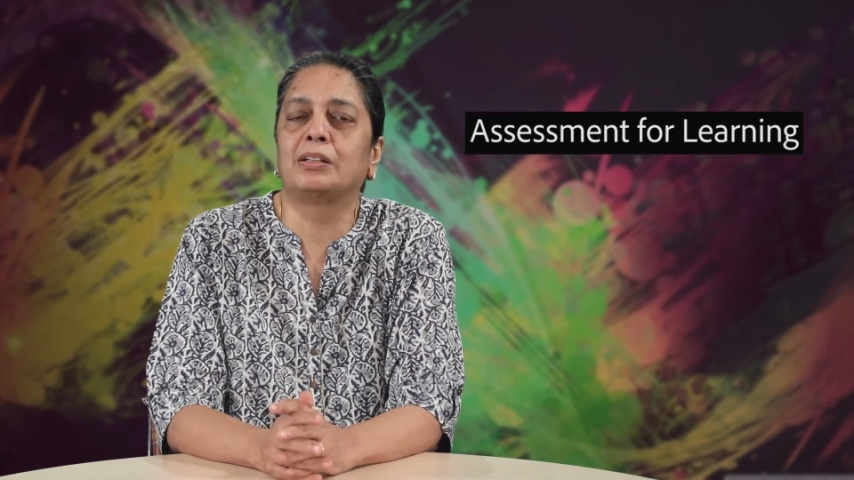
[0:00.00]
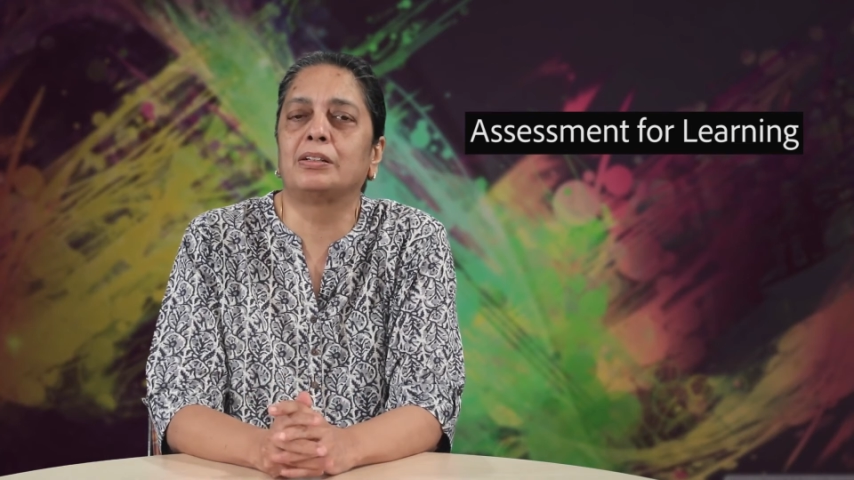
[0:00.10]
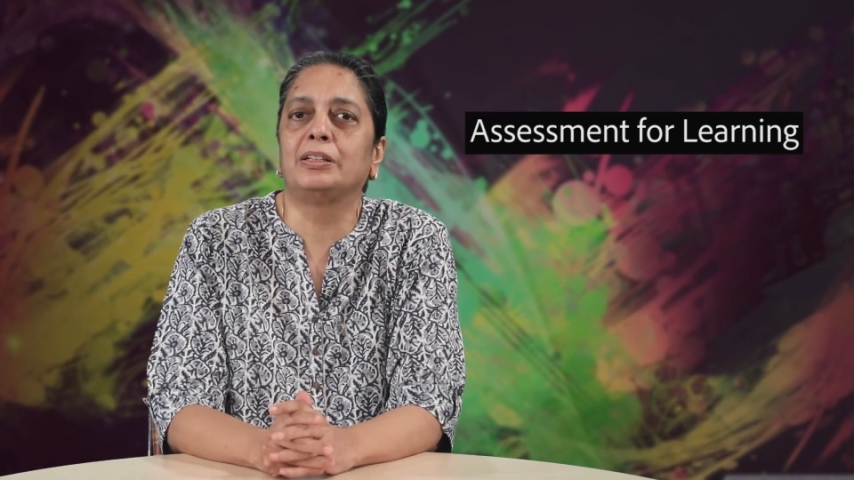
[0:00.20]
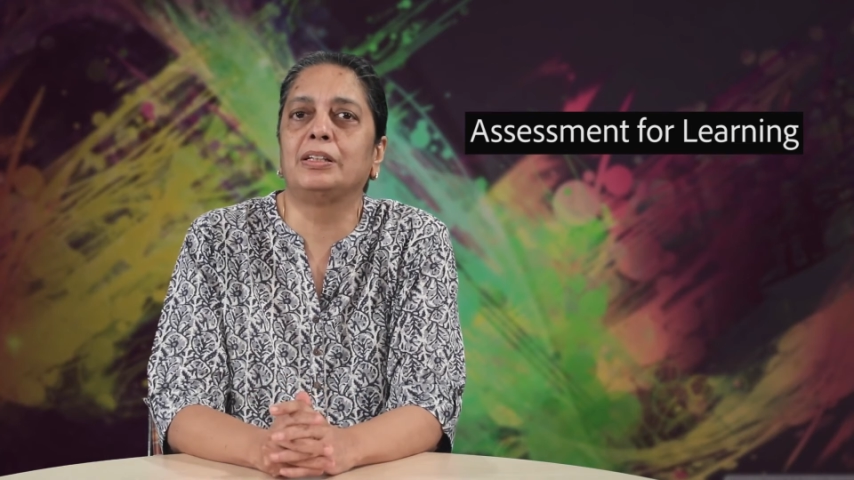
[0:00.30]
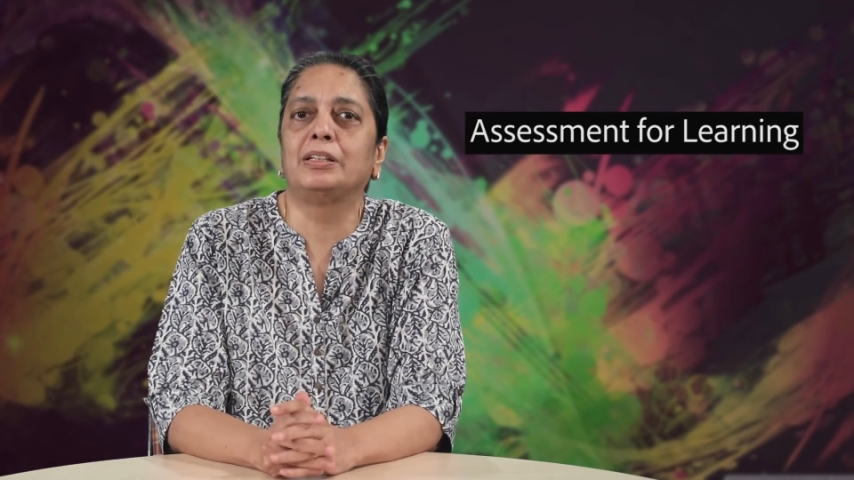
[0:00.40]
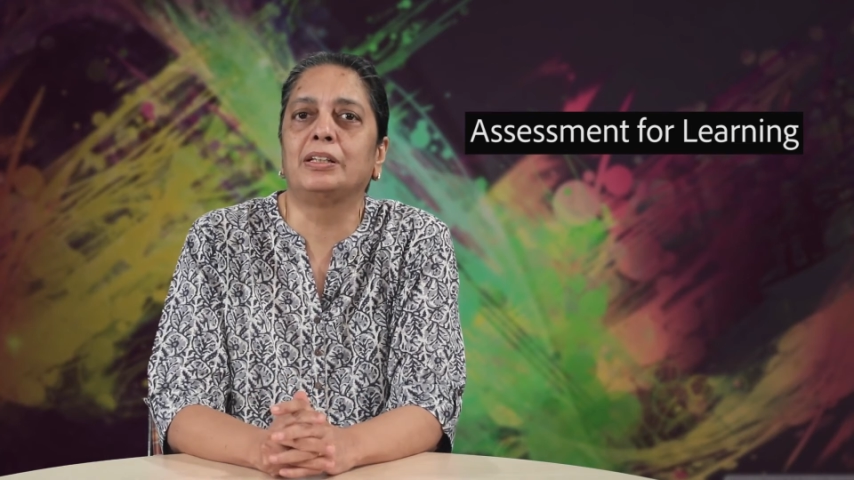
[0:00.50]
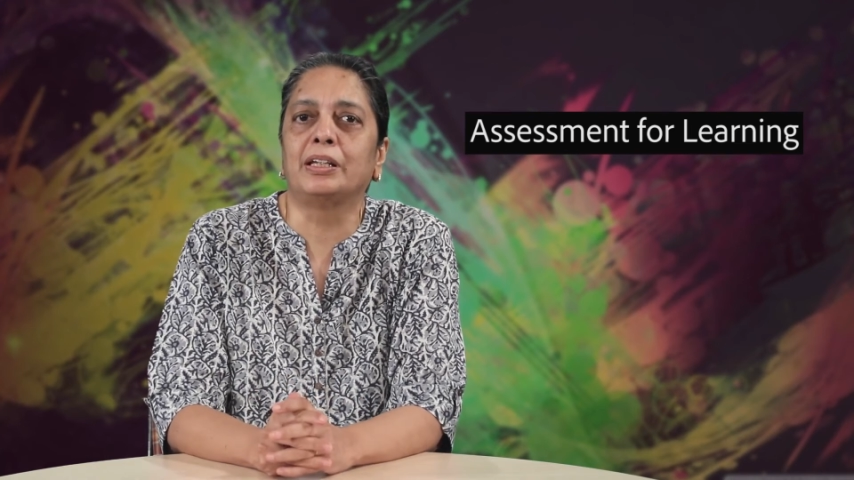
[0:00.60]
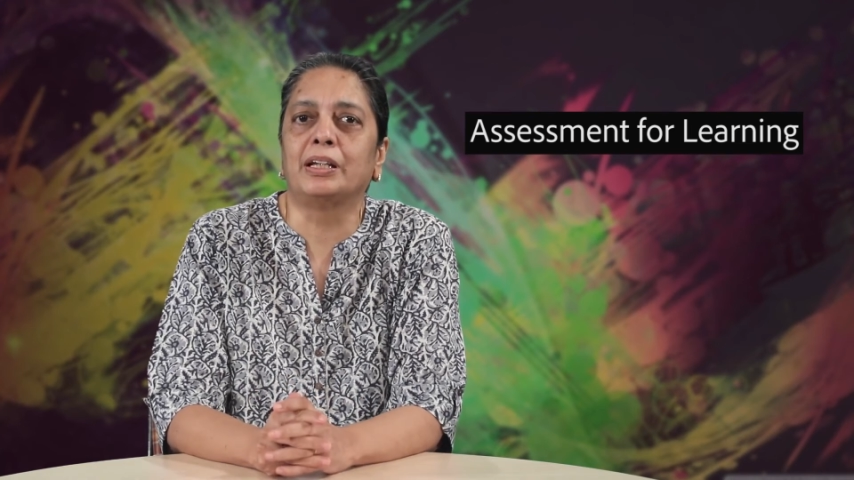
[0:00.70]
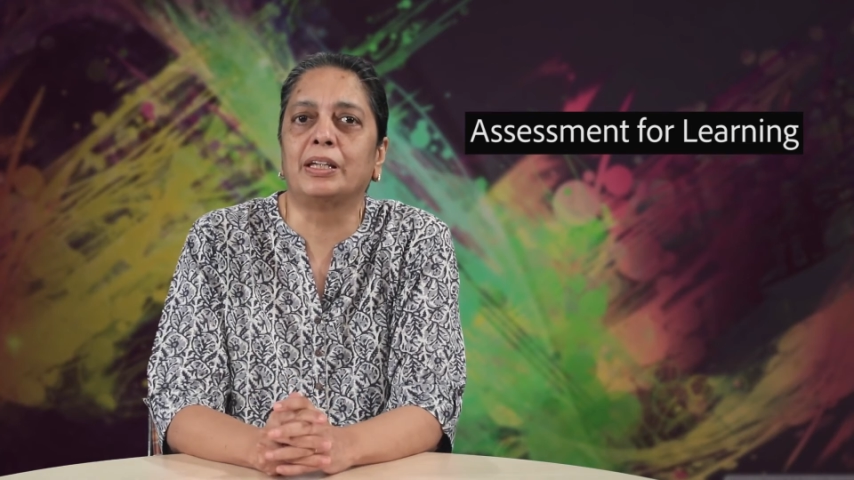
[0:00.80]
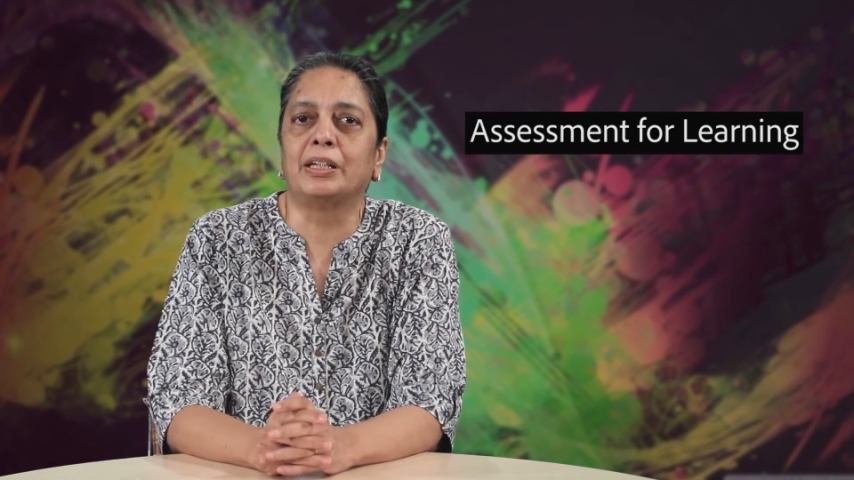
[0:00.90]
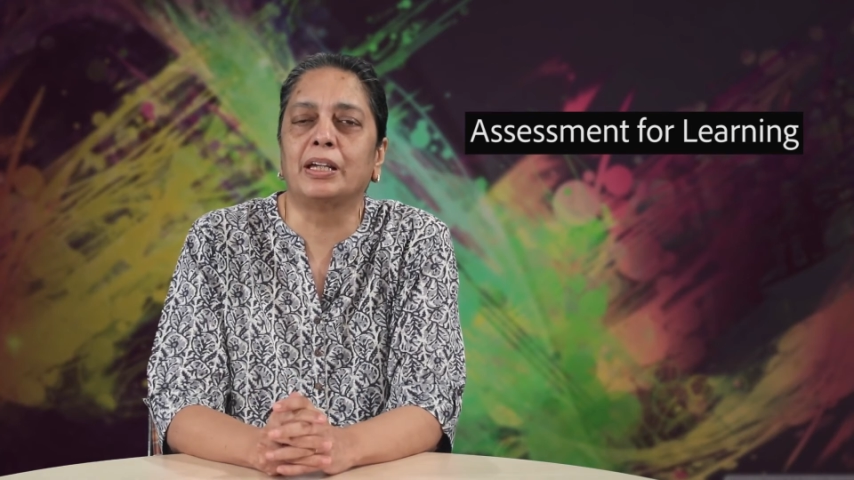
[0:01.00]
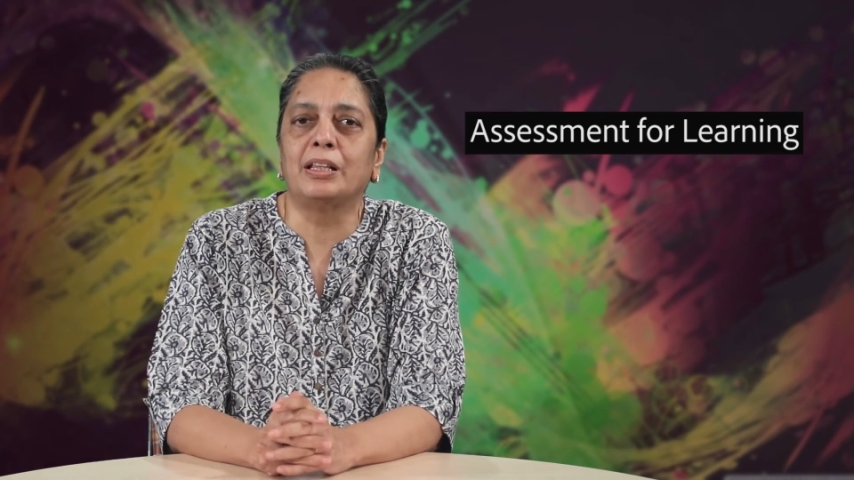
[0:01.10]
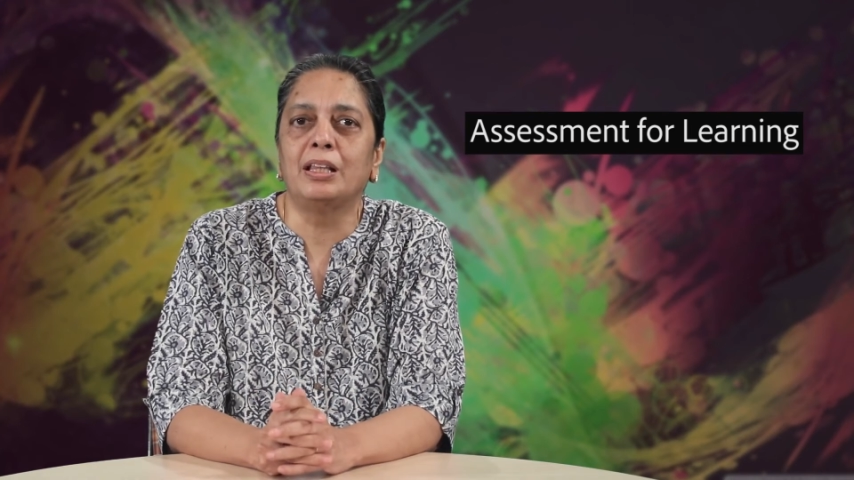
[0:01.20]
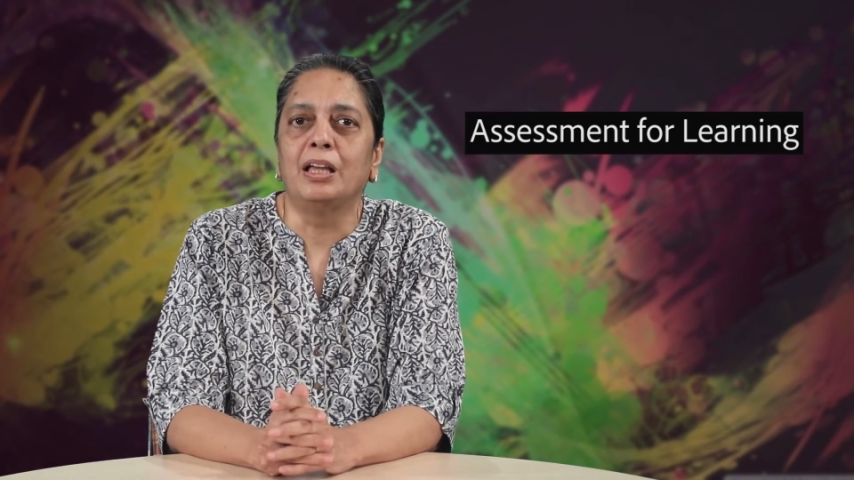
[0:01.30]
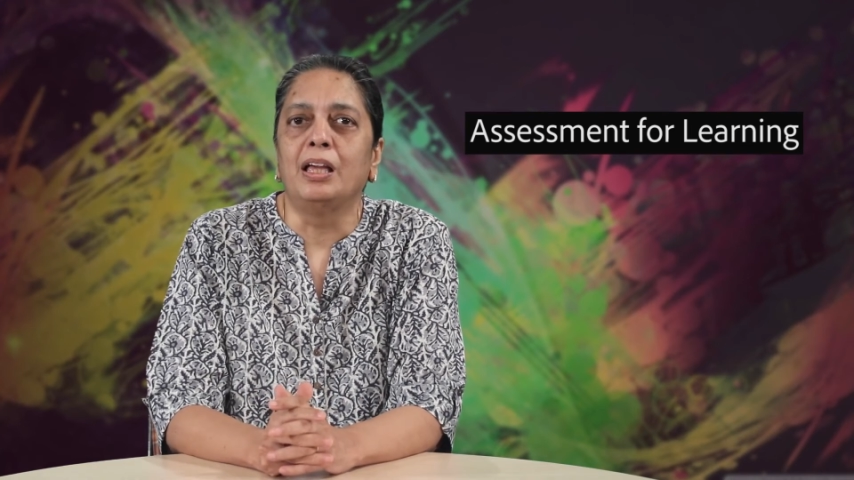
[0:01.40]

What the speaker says: learning in AIL.